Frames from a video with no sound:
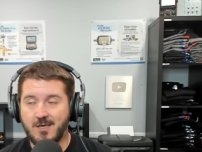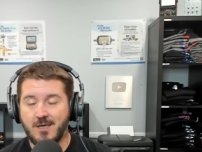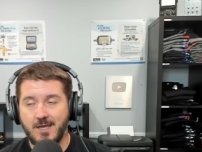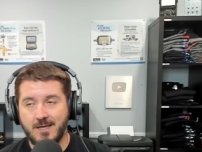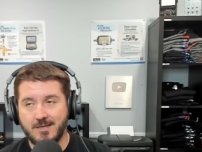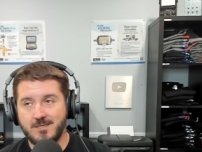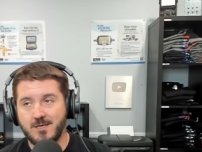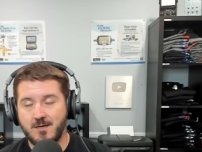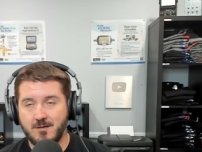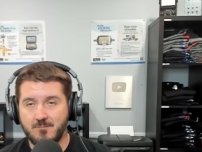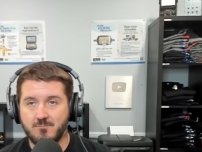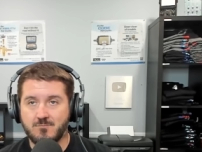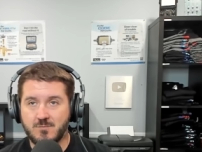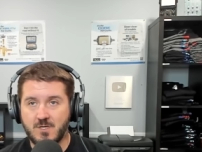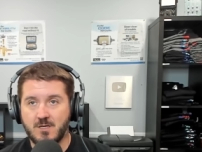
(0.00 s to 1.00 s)
And,
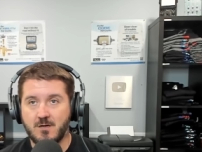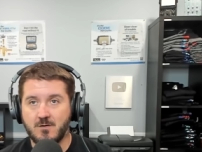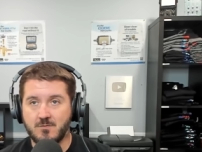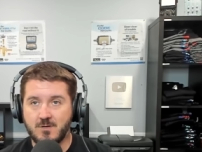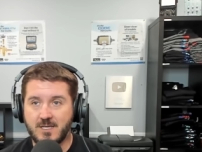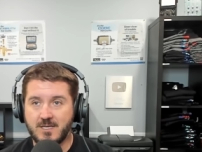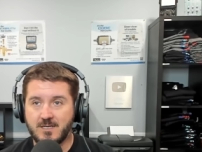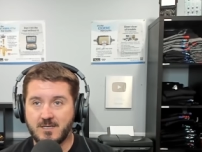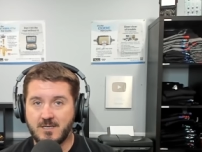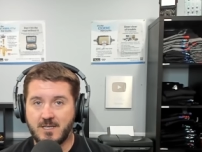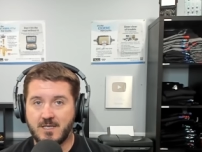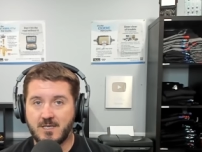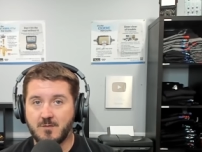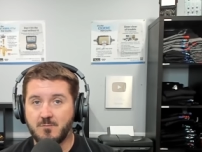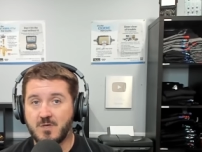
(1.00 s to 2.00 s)
um, you know, it,
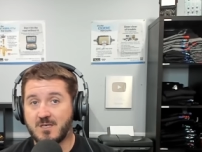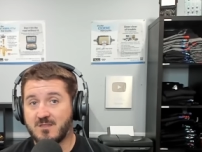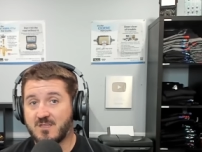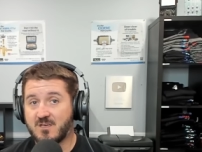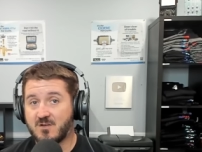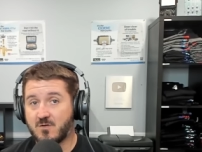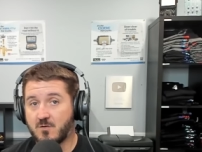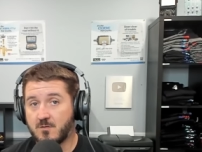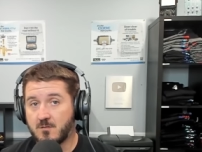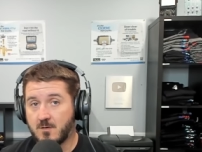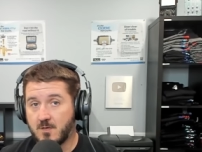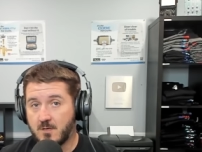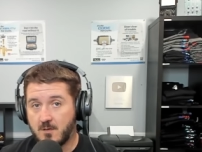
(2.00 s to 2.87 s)
it can be a little